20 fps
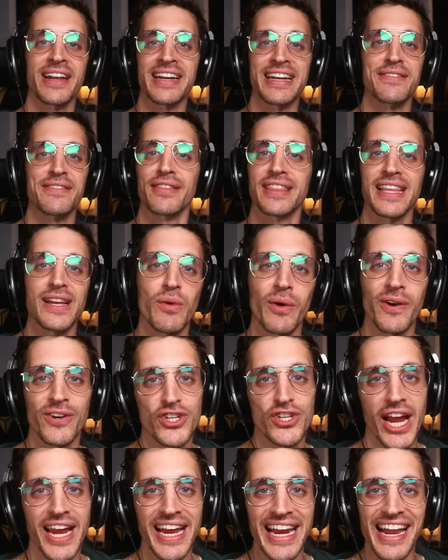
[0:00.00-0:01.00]
didn't even think we were
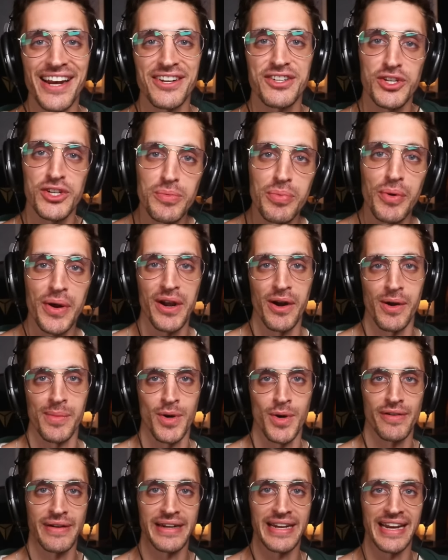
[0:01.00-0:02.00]
checking out a superhero
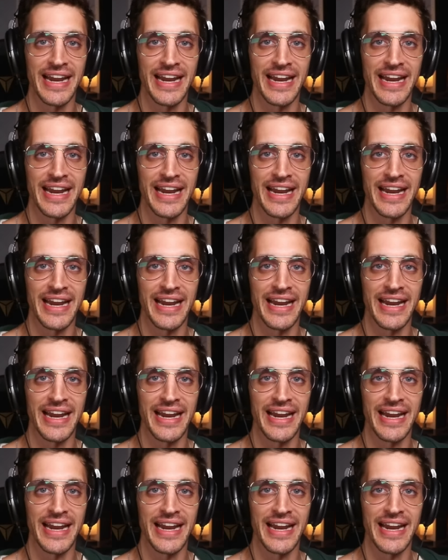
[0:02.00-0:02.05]
movie